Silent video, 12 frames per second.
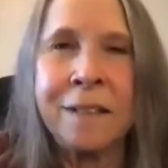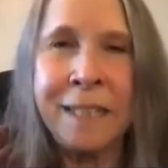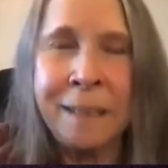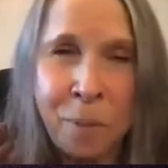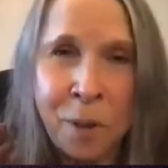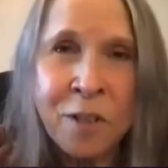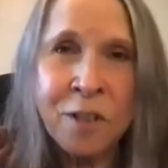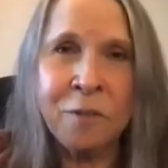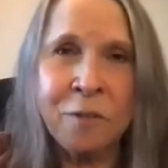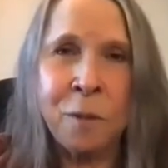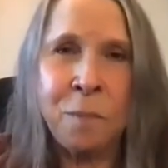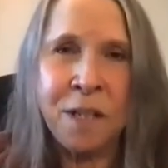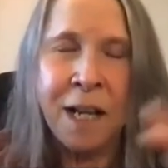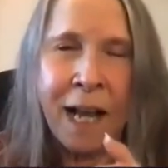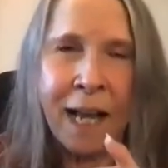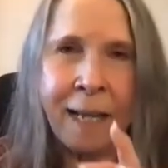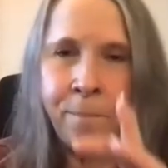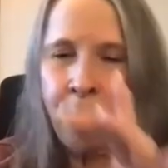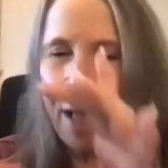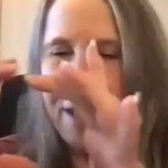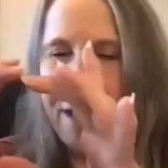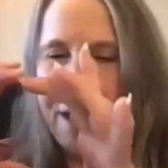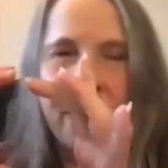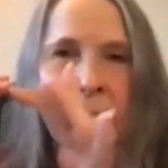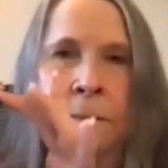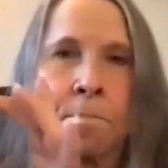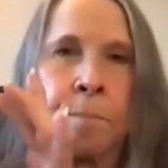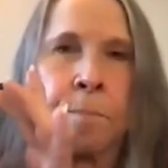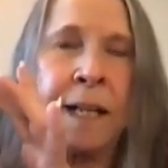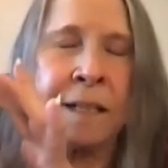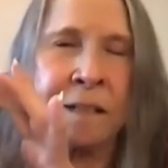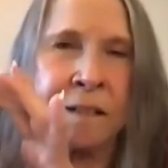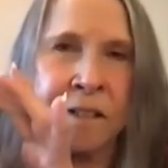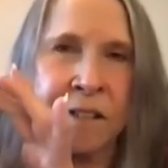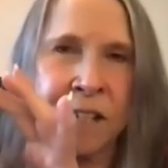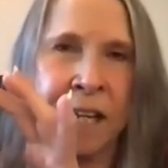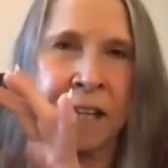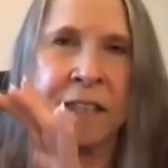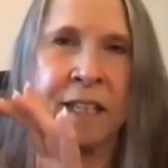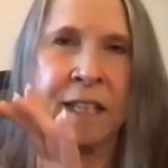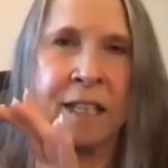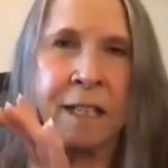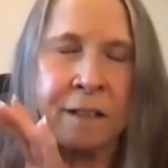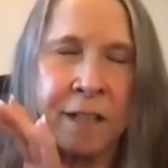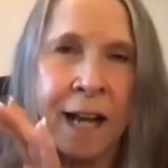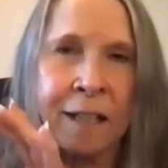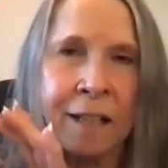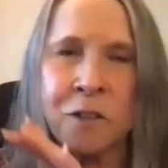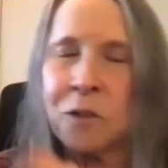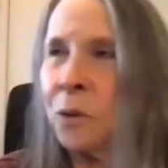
the in-person groups, I had bought these little buttons at the dollar